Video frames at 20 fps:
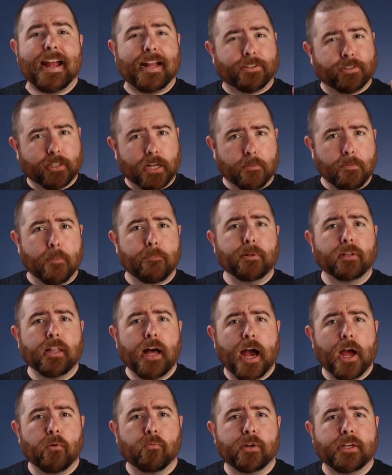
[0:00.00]
It's come up a
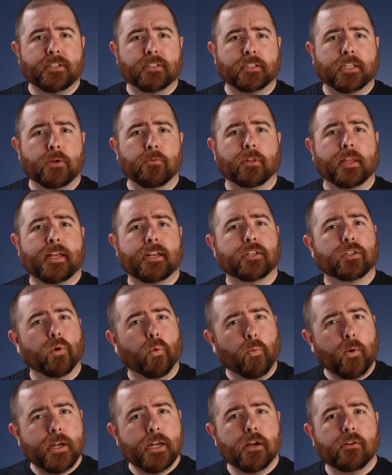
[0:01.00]
lot recently related to
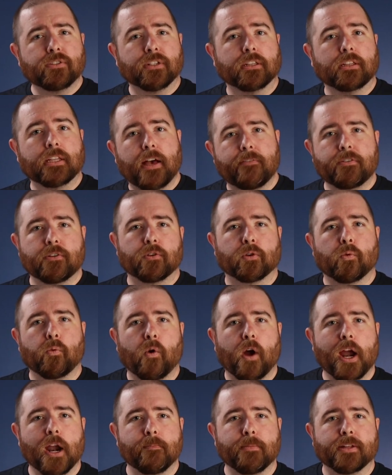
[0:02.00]
Windows 11
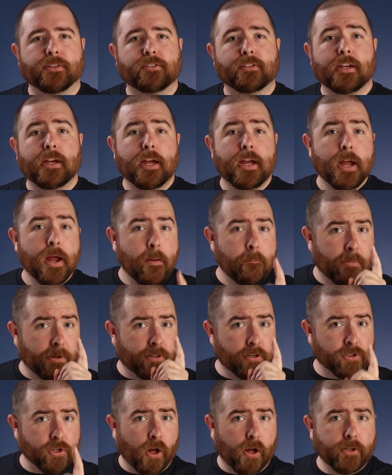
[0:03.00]
requirements. But
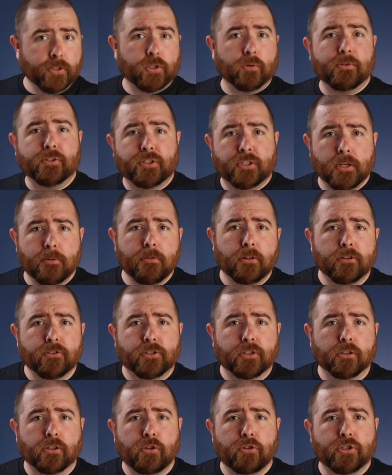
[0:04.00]
there's also a similar
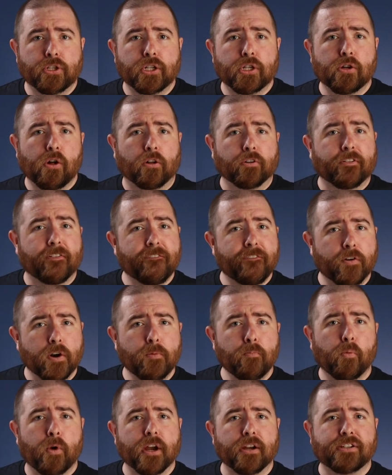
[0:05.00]
solution called
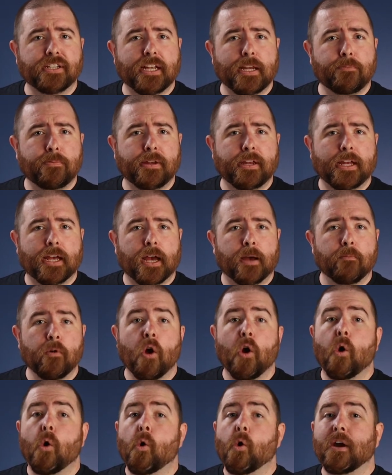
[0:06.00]
firmware TPM,
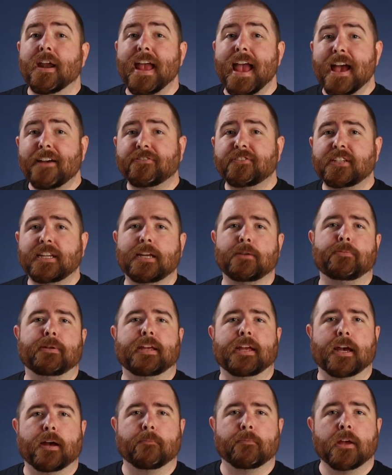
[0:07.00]
or
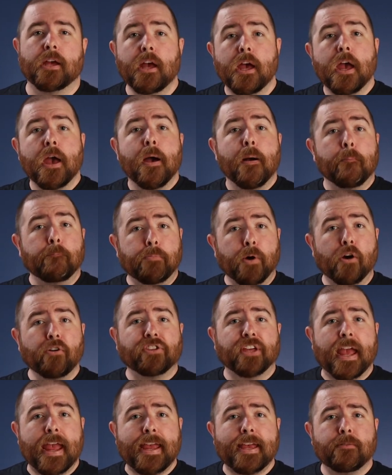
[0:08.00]
FTPM.
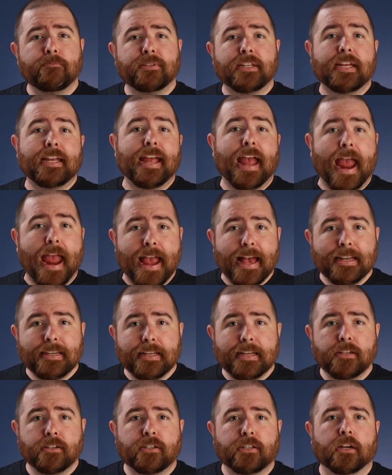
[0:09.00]
Both AMD and
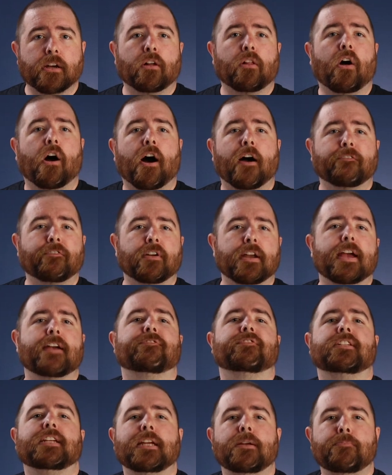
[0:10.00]
Intel offer
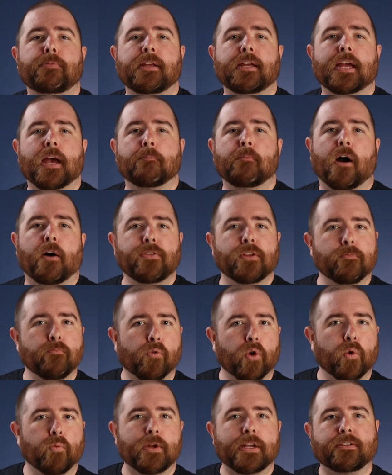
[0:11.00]
FTPM on their
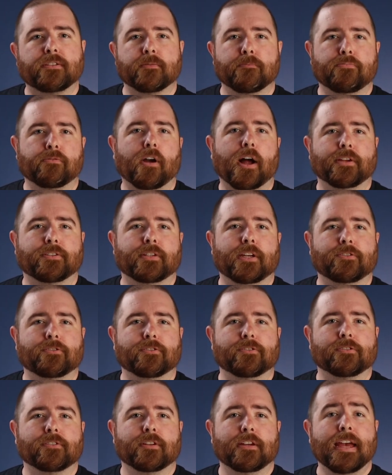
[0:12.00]
more recent
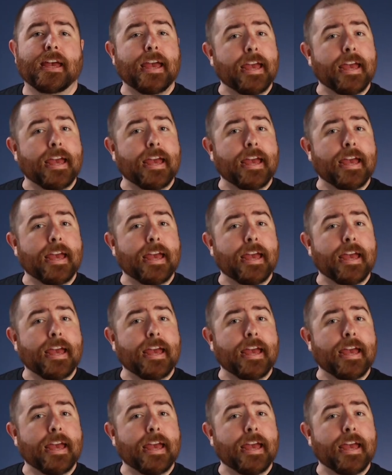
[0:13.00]
processors.